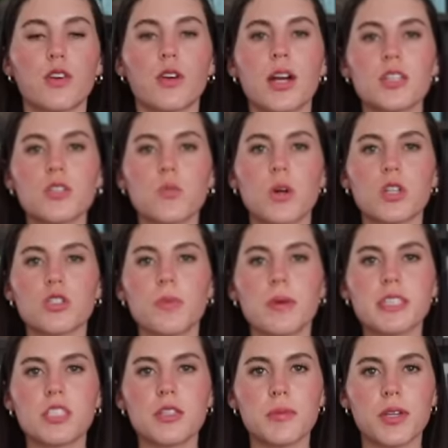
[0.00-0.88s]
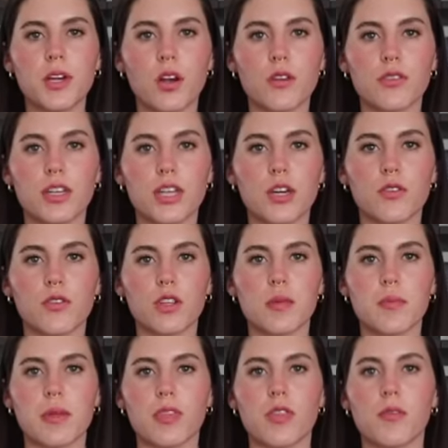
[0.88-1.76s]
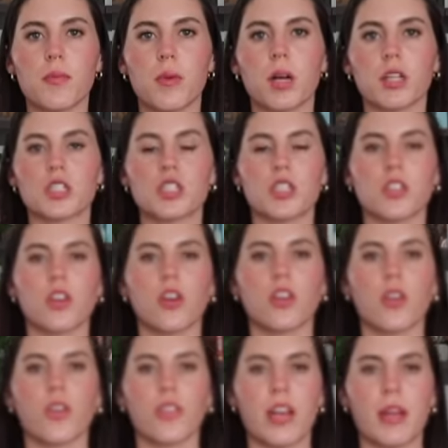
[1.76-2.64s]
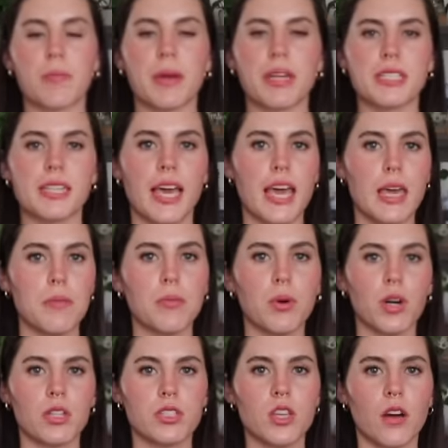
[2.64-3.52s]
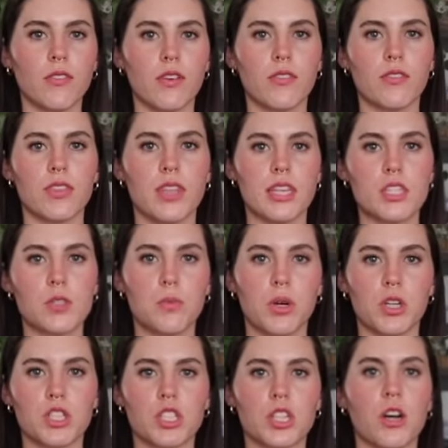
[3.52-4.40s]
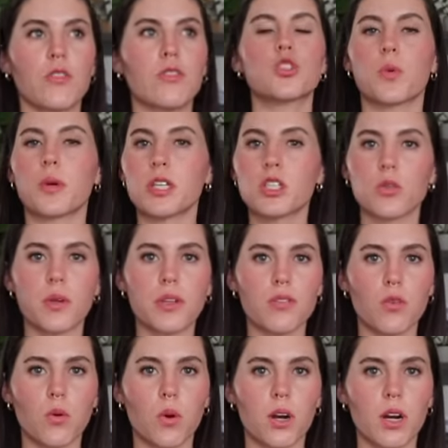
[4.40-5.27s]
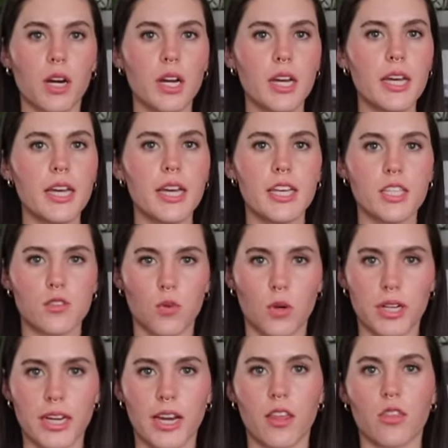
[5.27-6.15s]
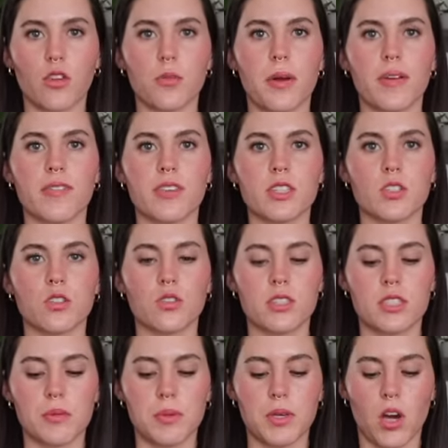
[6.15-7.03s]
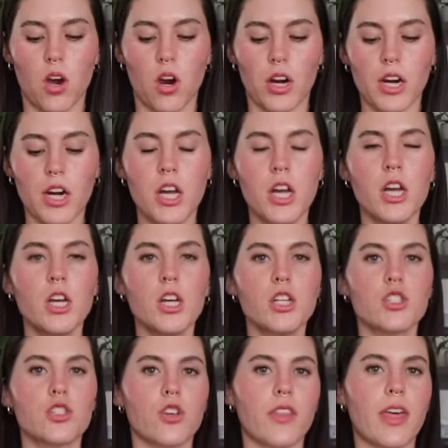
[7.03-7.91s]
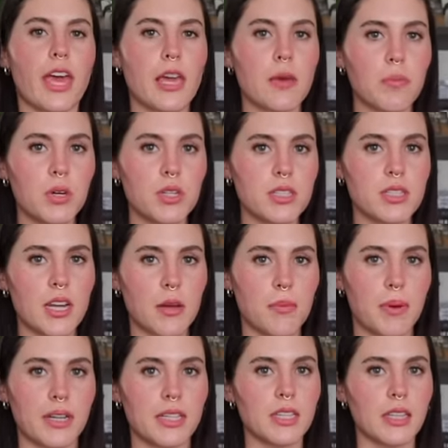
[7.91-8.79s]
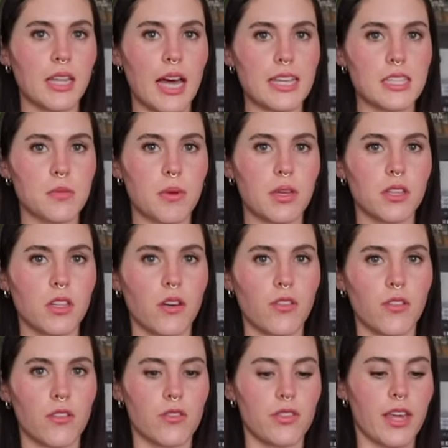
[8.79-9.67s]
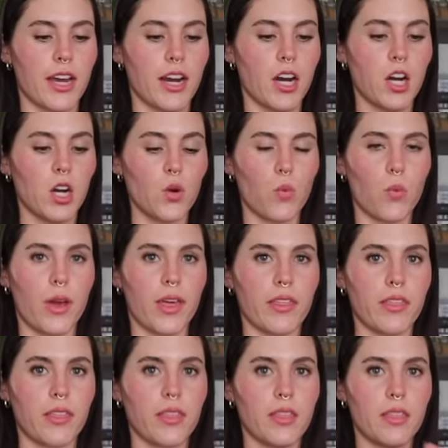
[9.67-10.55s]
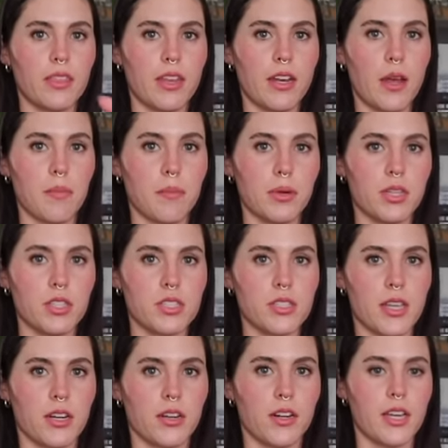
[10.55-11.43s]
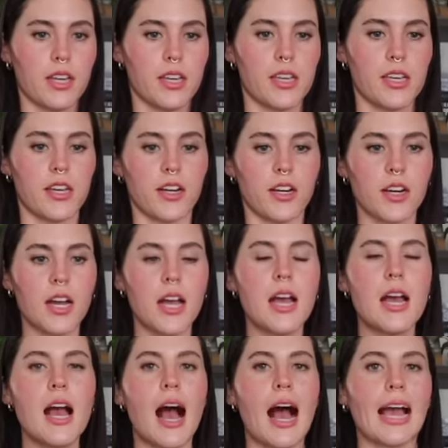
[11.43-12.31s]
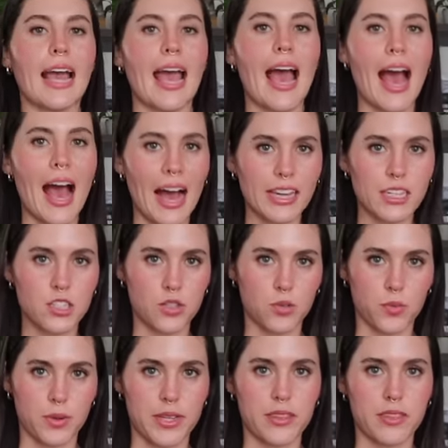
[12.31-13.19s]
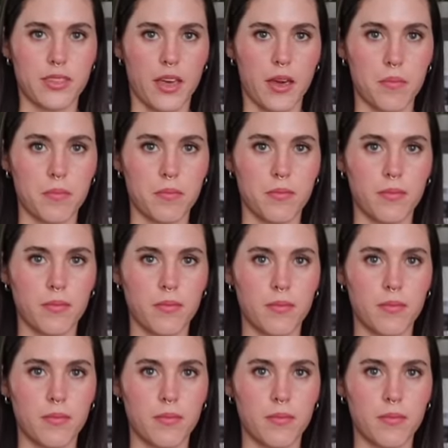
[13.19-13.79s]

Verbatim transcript: you guys watched my TBR video for the month of March, then y'all know that I picked eight books off of this bookshelf. 2024 is for getting through my physical TBR. So the eight books that I picked last month off of there with the numbers that are in here, I had to read them.